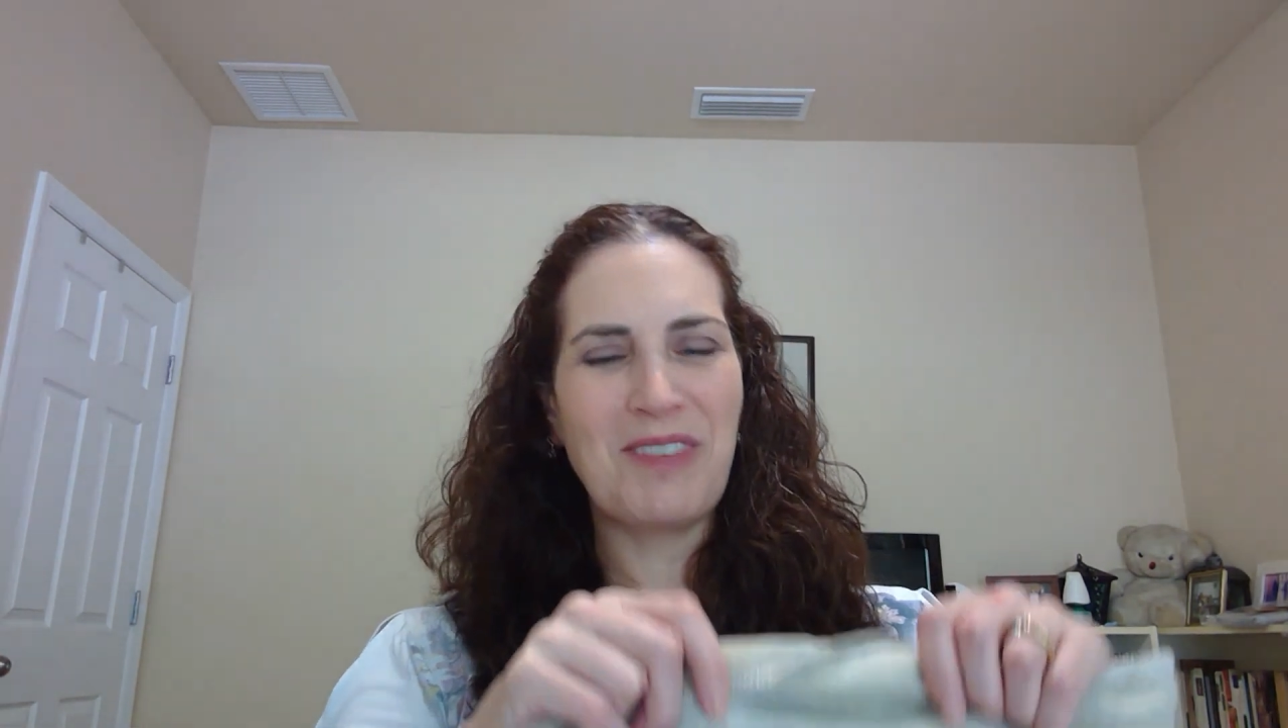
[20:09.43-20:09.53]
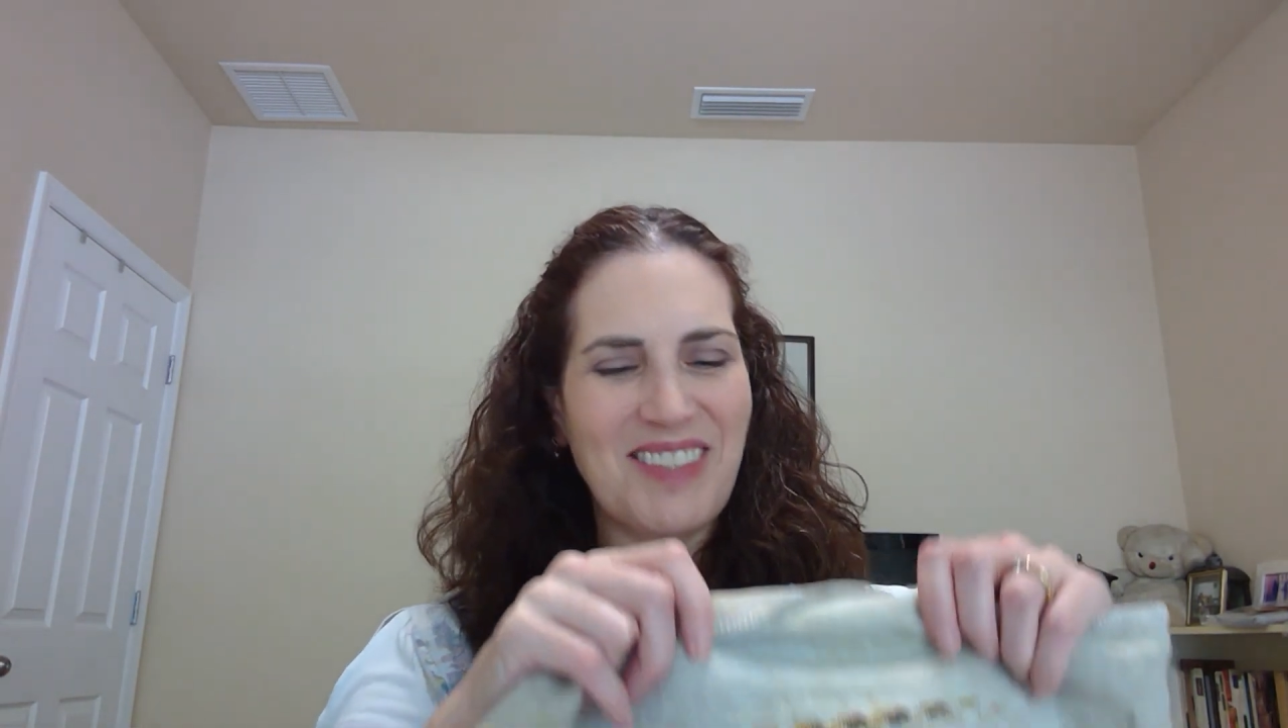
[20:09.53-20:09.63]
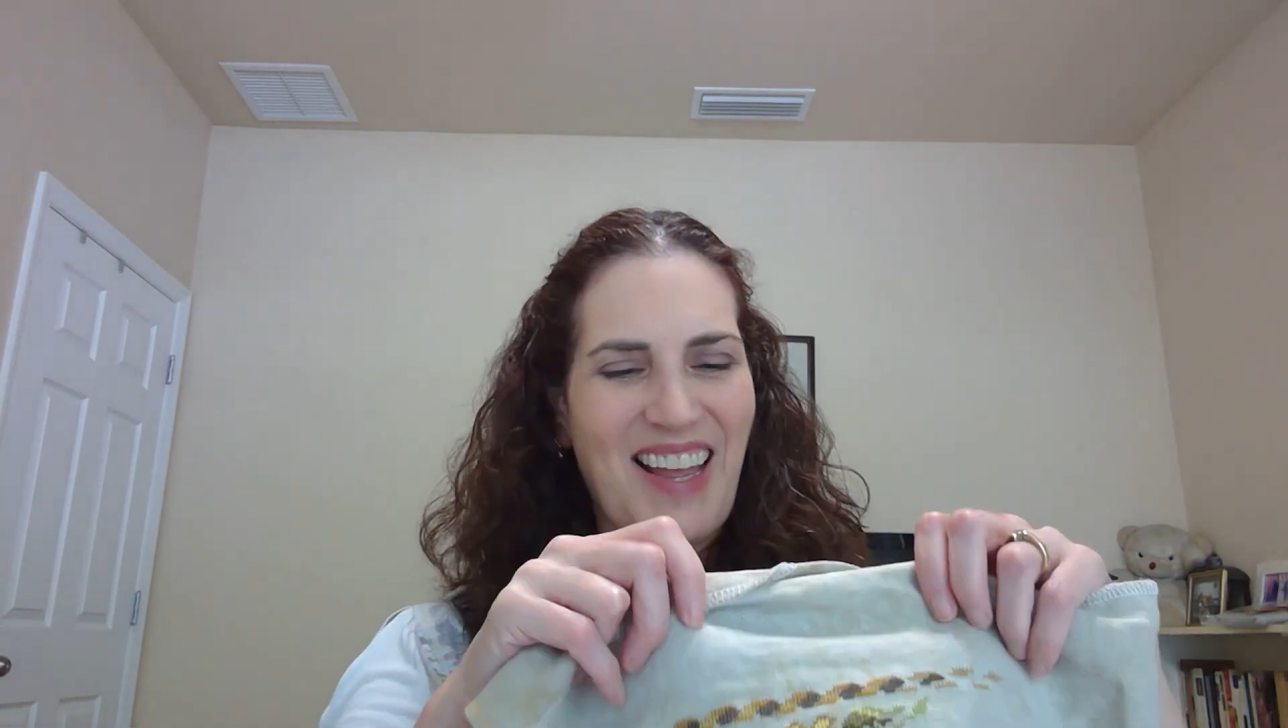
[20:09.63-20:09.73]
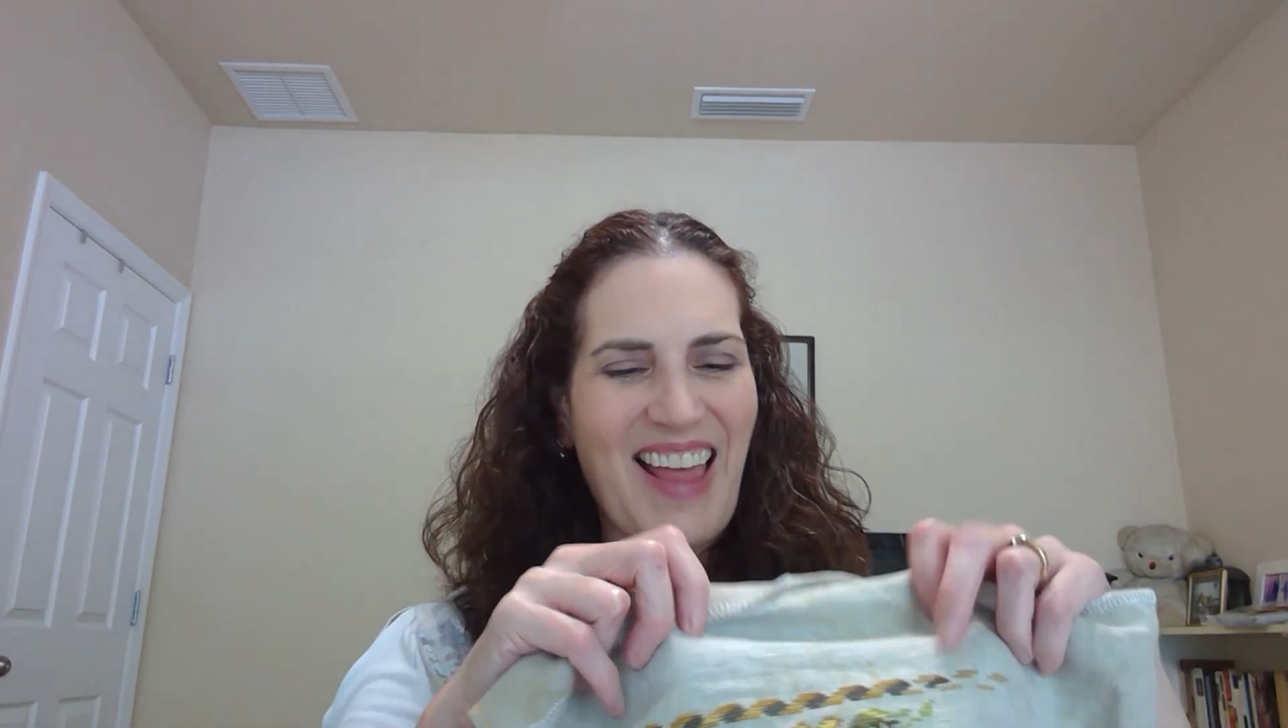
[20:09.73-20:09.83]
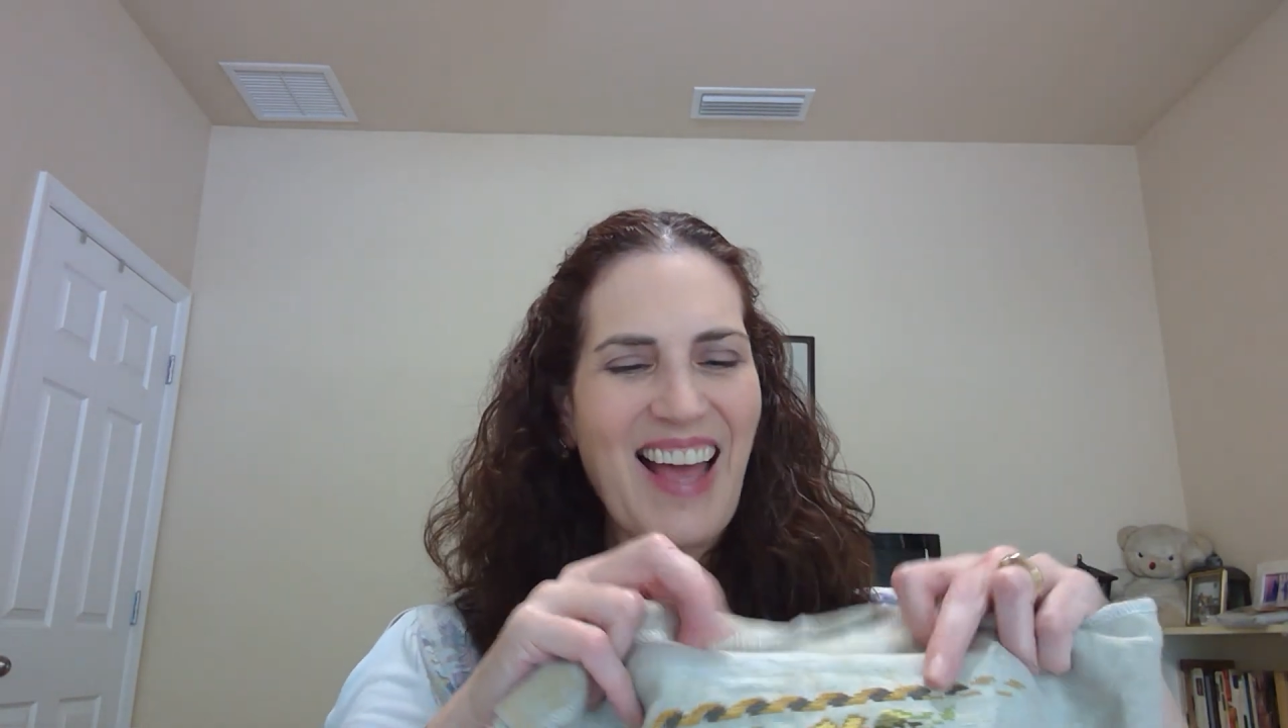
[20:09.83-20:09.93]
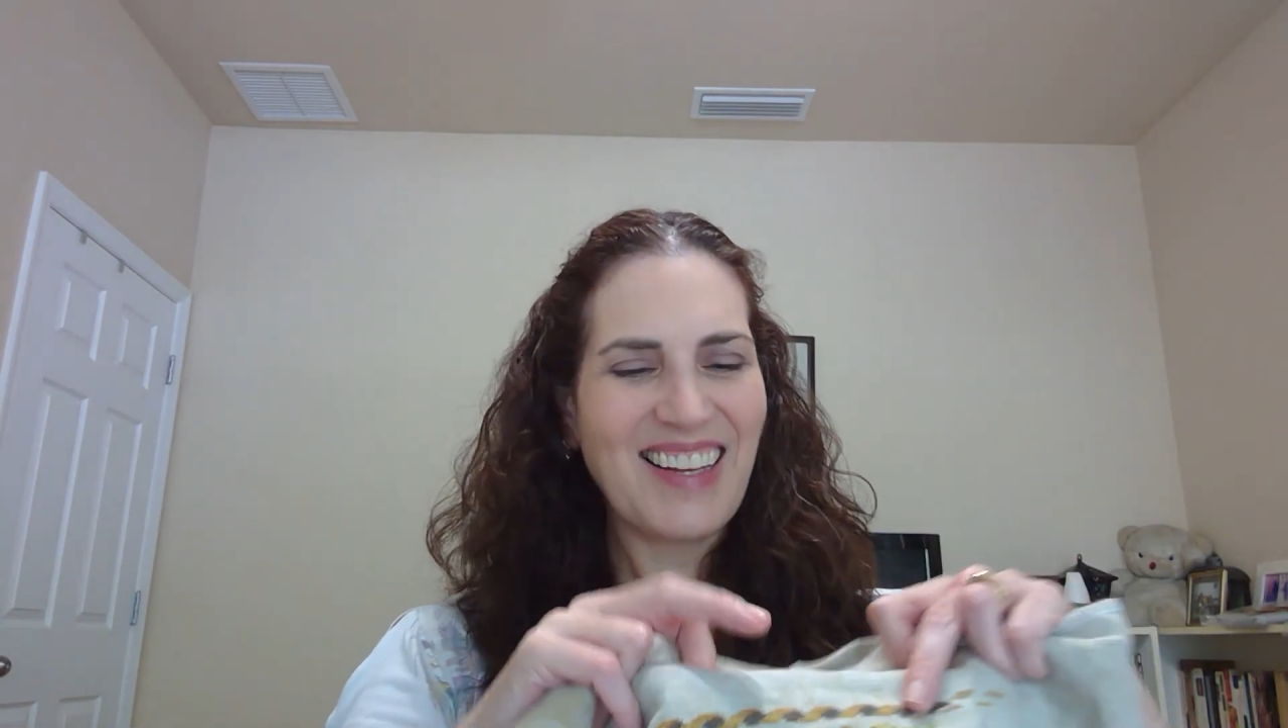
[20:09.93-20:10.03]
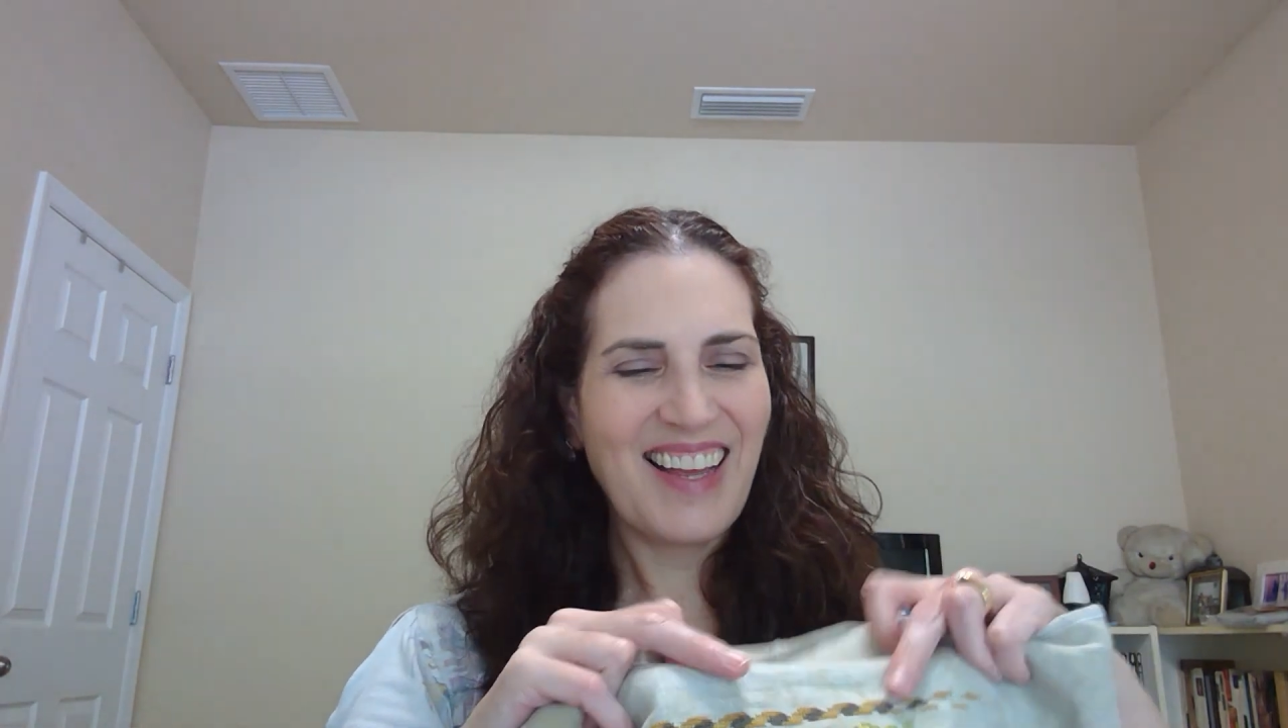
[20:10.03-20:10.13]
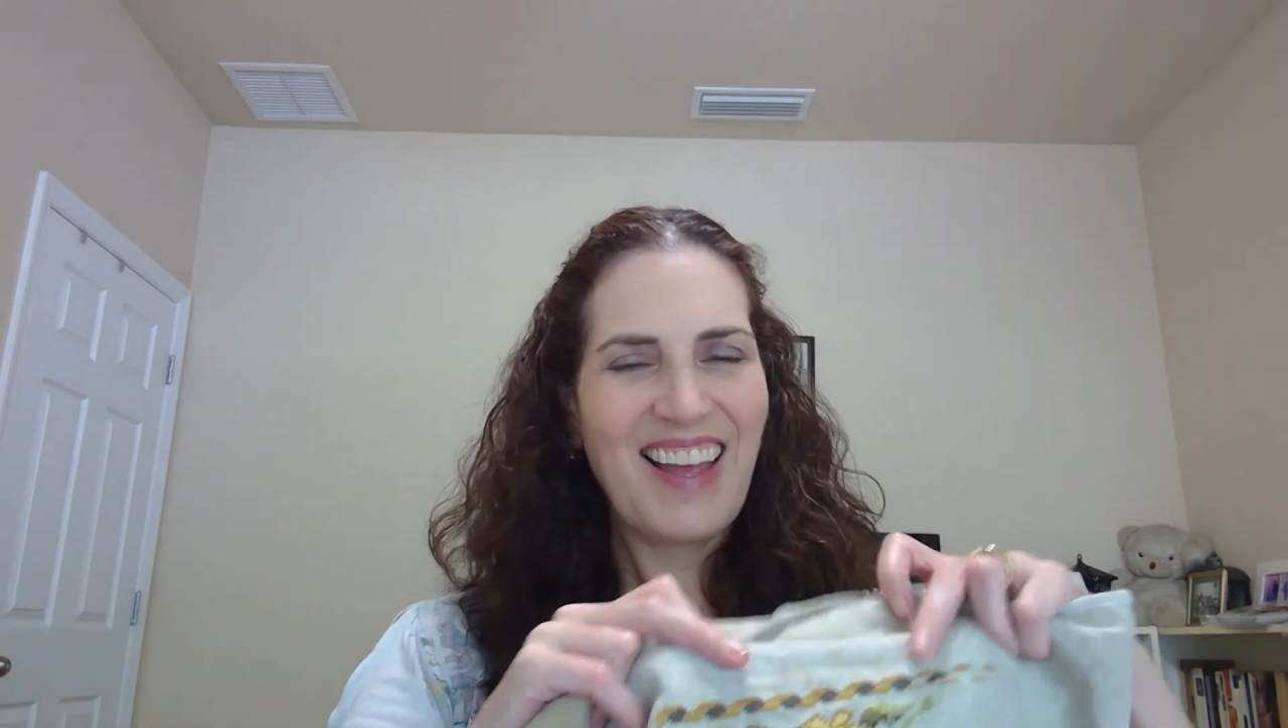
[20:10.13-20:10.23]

to say that.